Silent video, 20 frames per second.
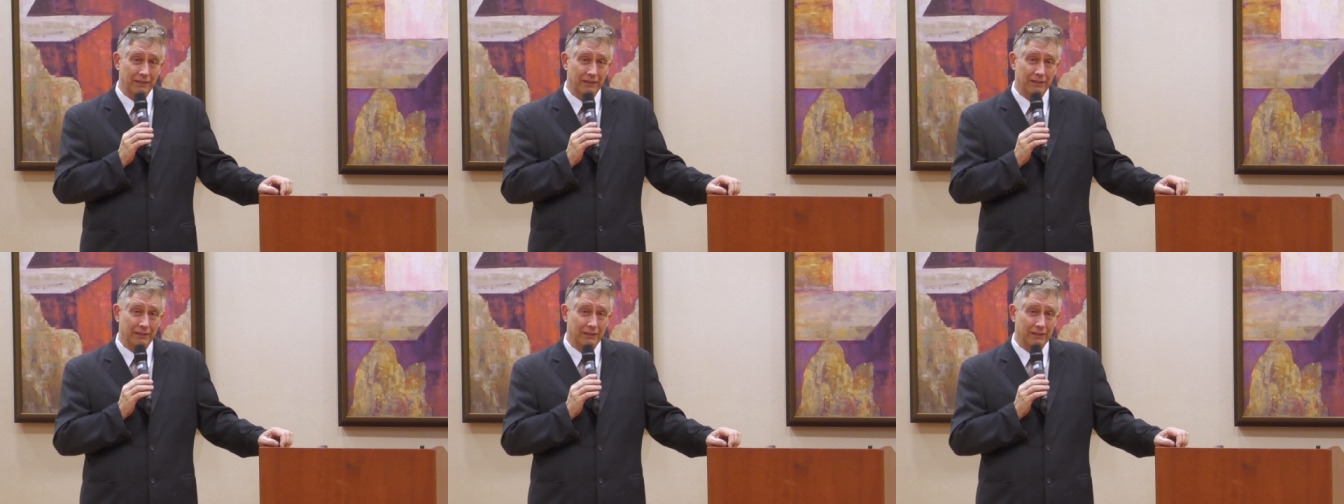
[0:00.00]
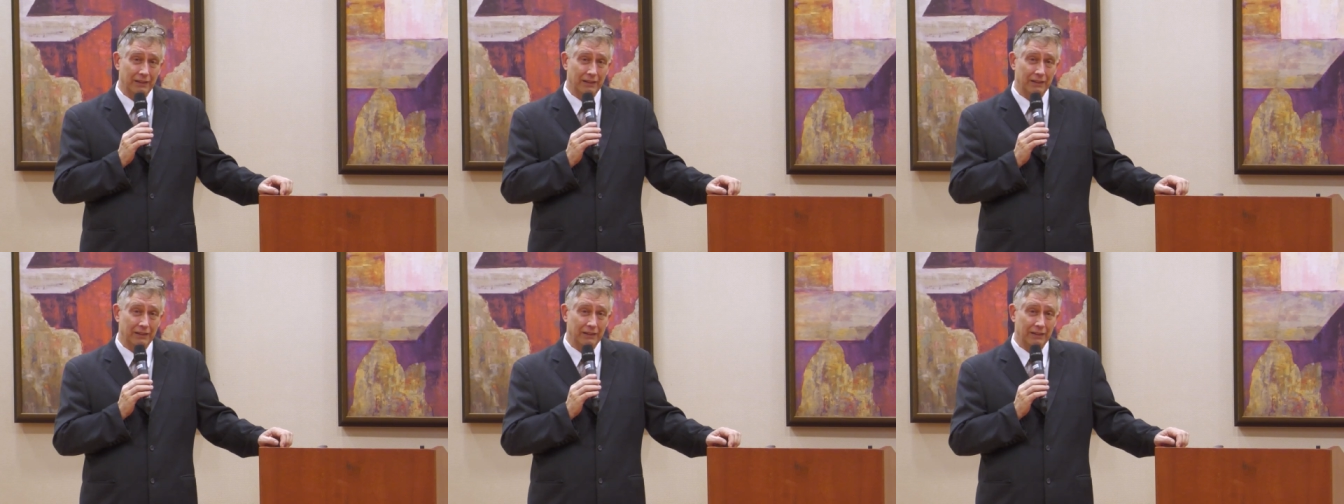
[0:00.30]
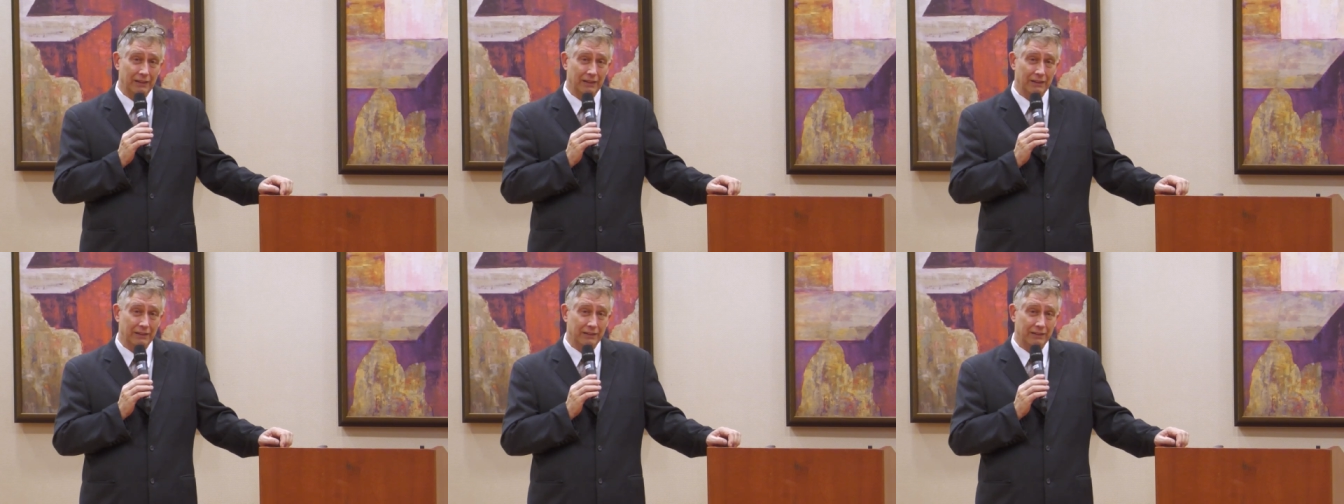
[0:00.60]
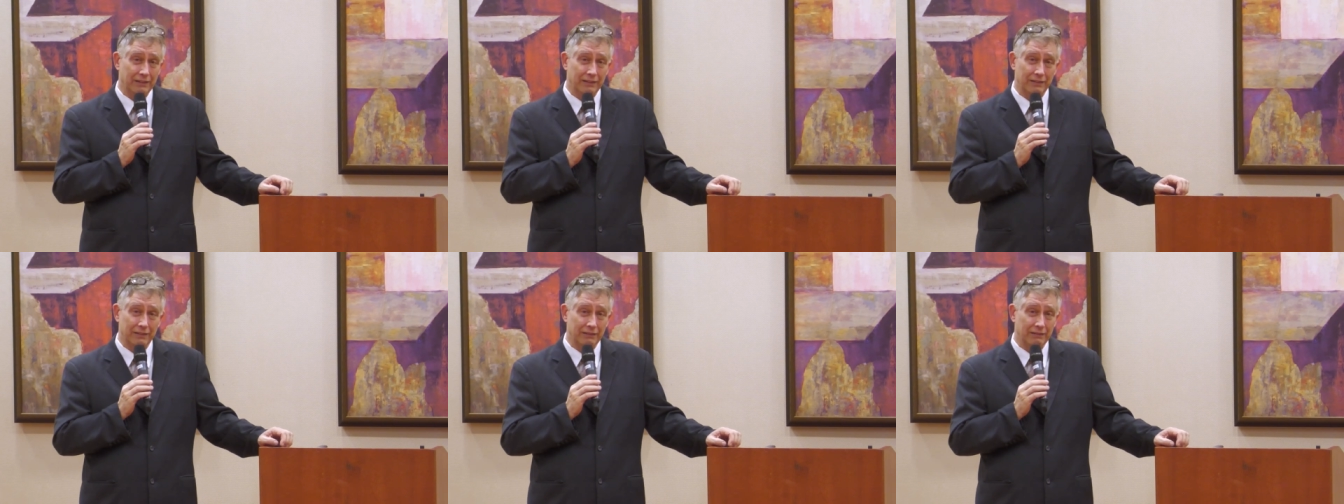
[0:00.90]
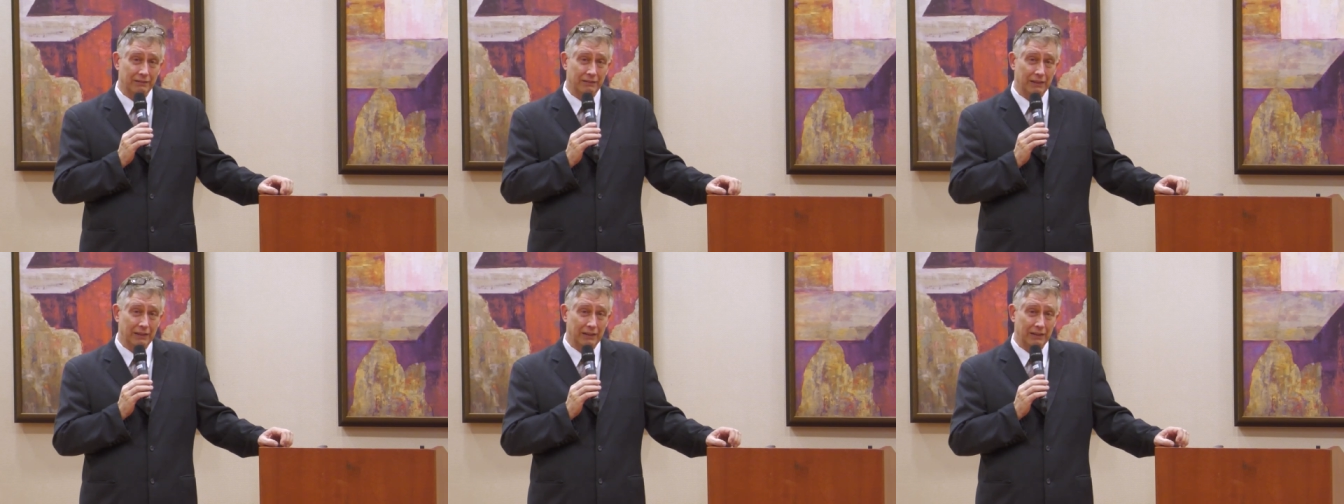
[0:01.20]
It, it,
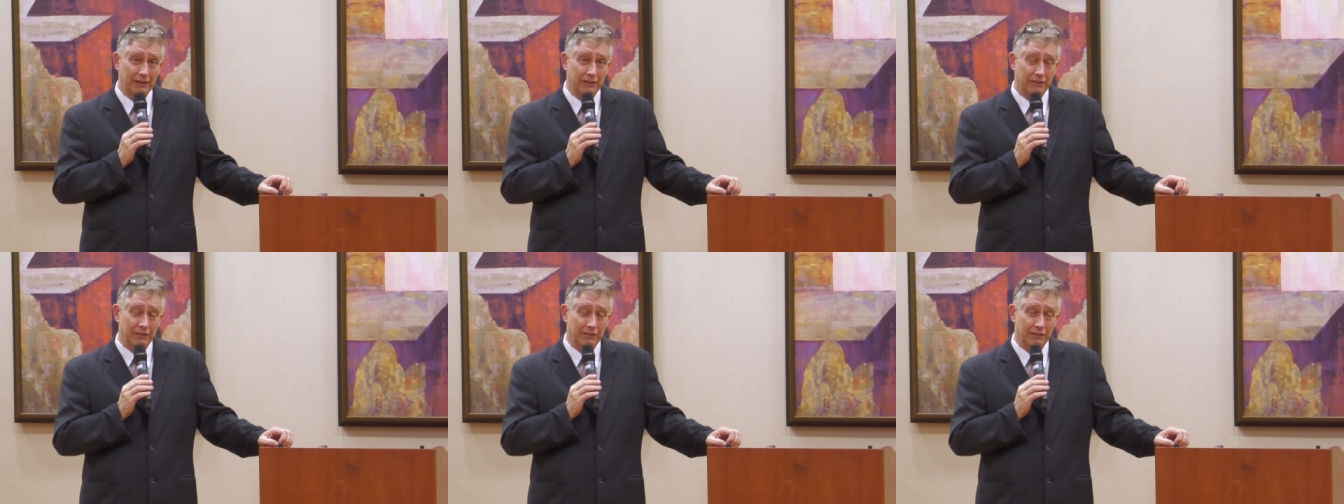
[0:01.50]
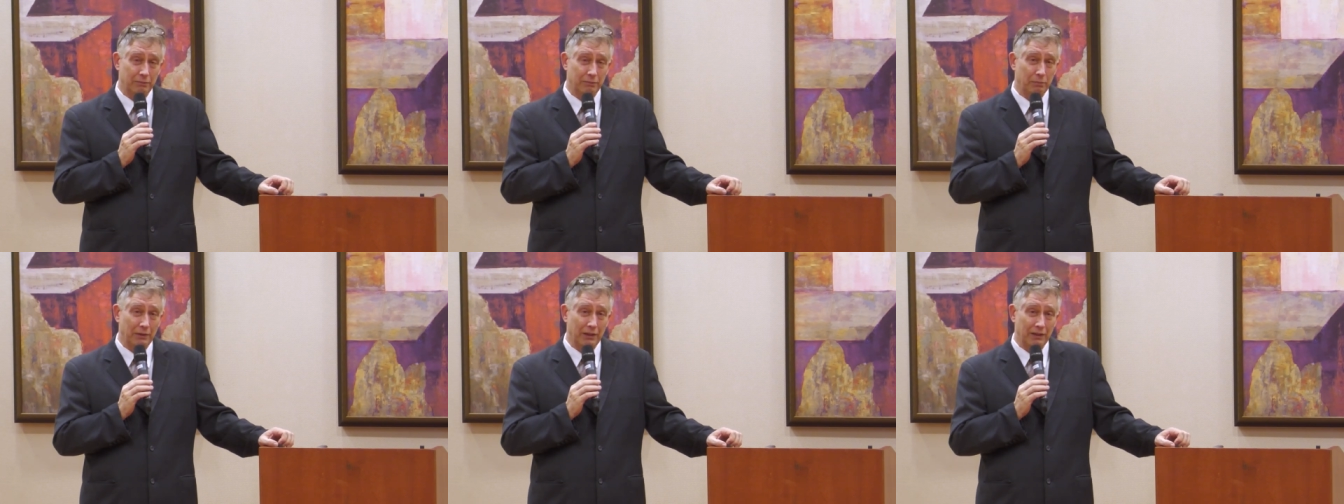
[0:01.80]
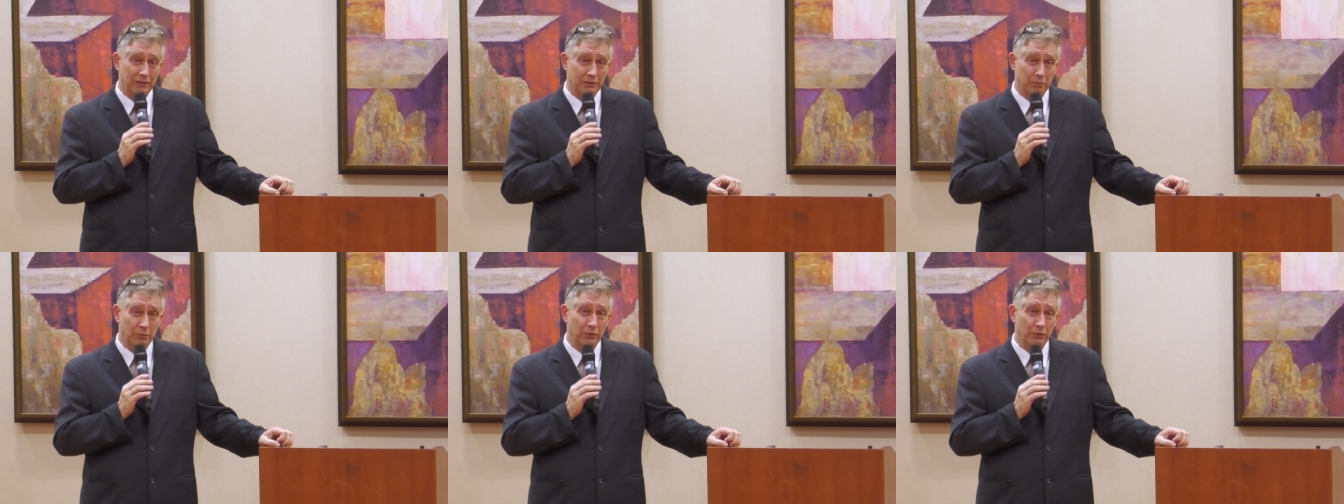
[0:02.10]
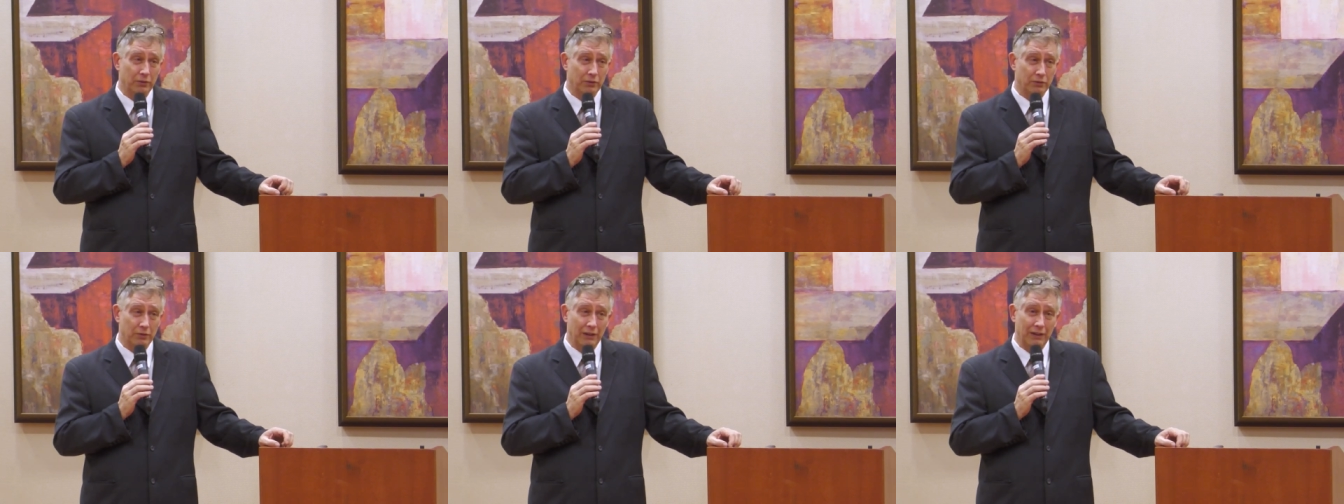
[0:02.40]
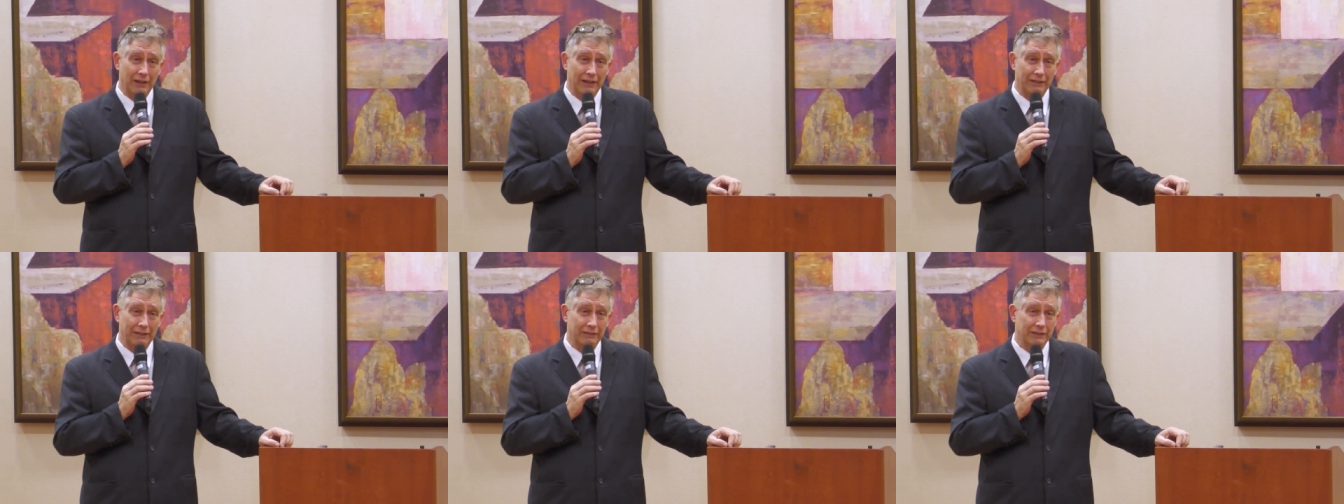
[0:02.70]
it's, it's possible to
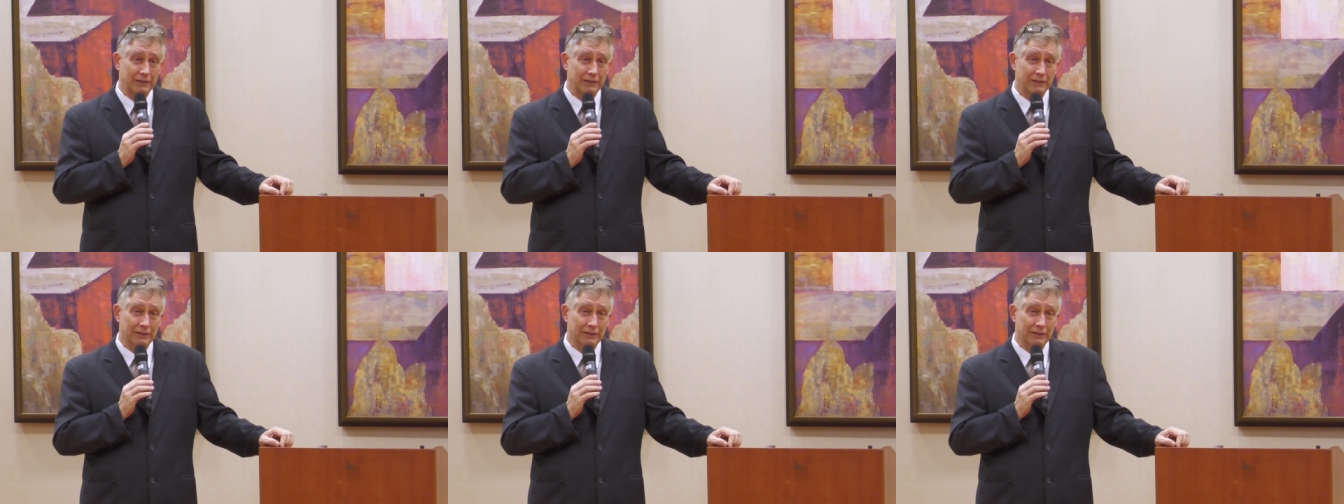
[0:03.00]
try.